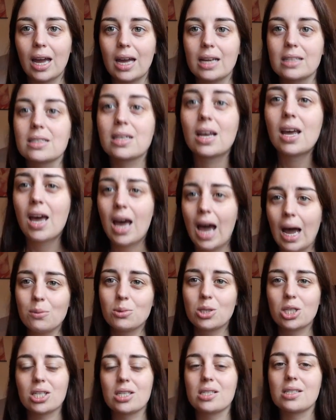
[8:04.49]
And
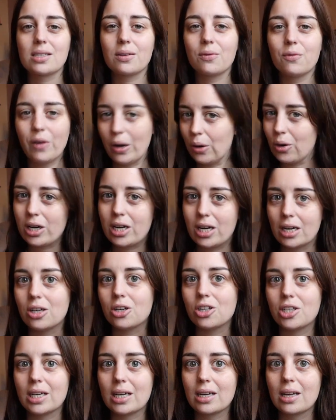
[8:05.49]
I'm just very
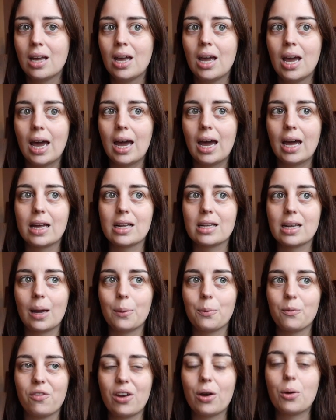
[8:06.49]
chaotic. And
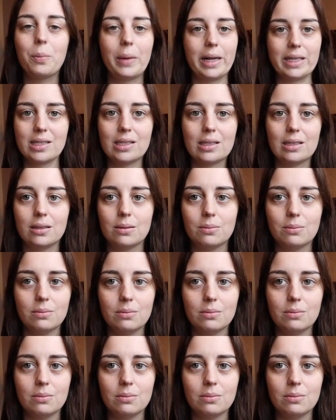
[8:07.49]
I'm very messy.